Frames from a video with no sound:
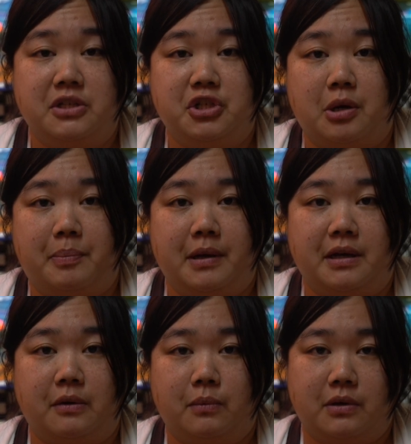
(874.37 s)
jump
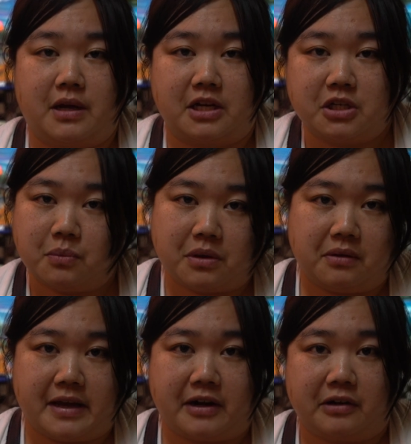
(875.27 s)
in and we'll catch in with you
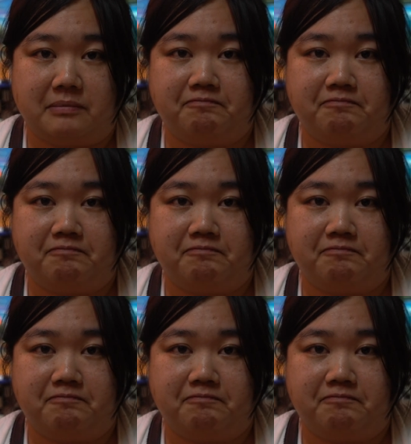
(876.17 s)
later.